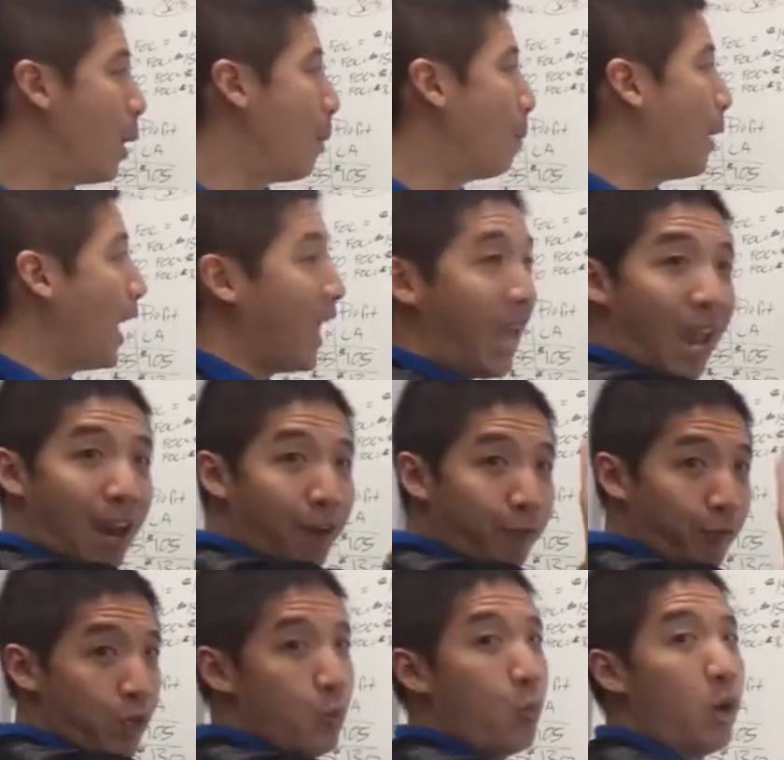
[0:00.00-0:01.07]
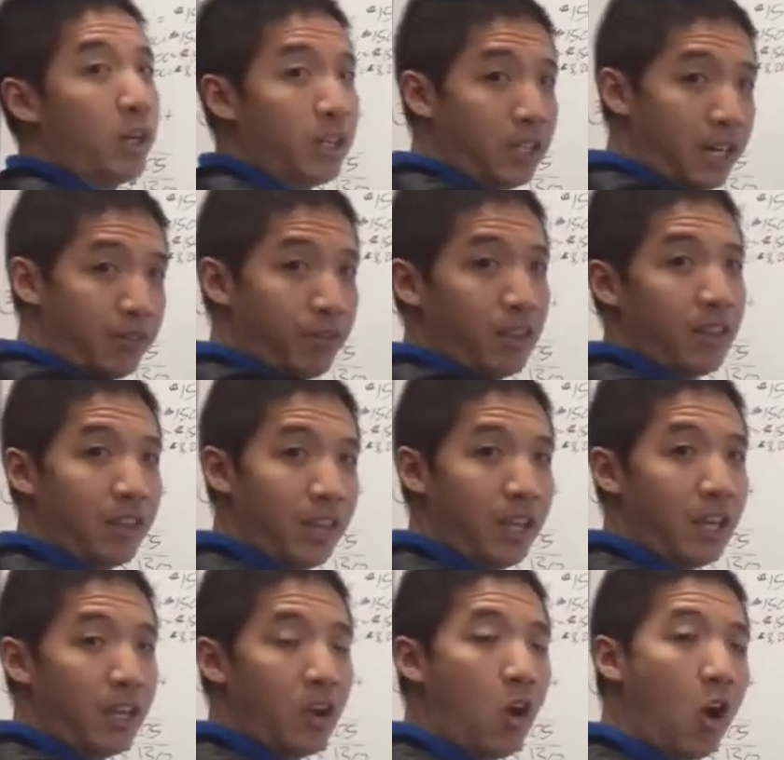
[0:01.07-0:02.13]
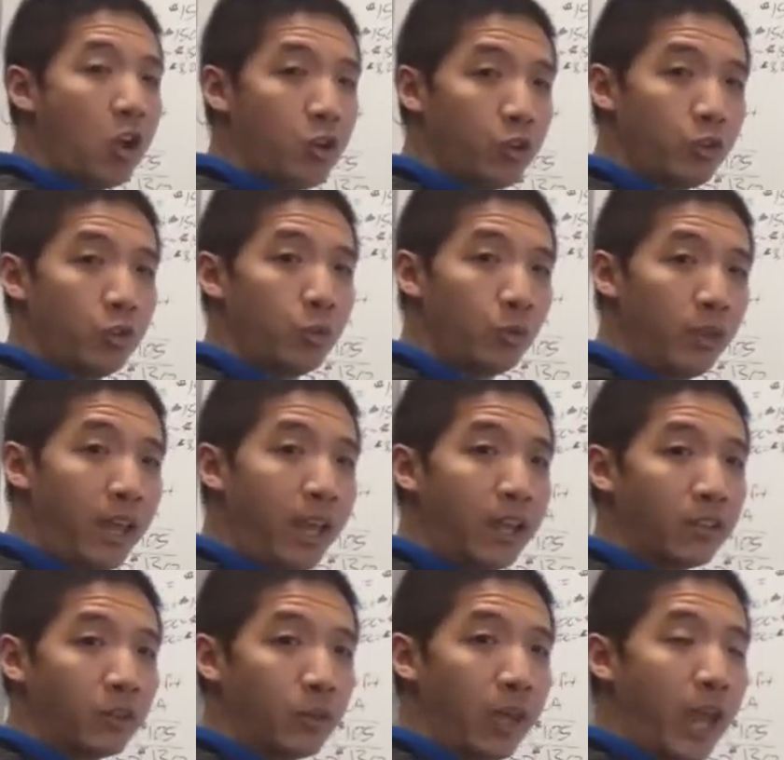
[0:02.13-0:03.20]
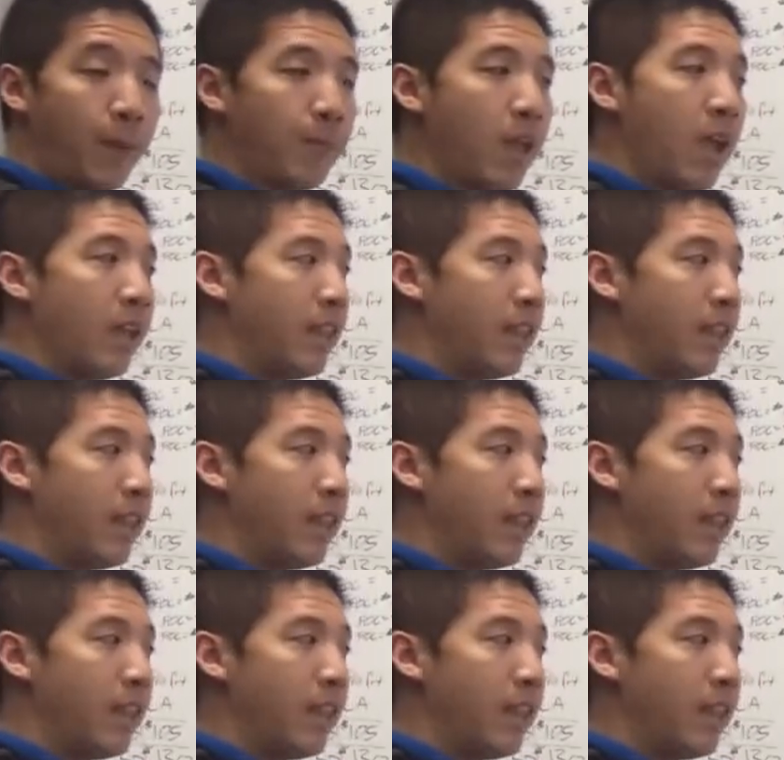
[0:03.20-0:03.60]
by everyone and everything on your 2 legs, okay?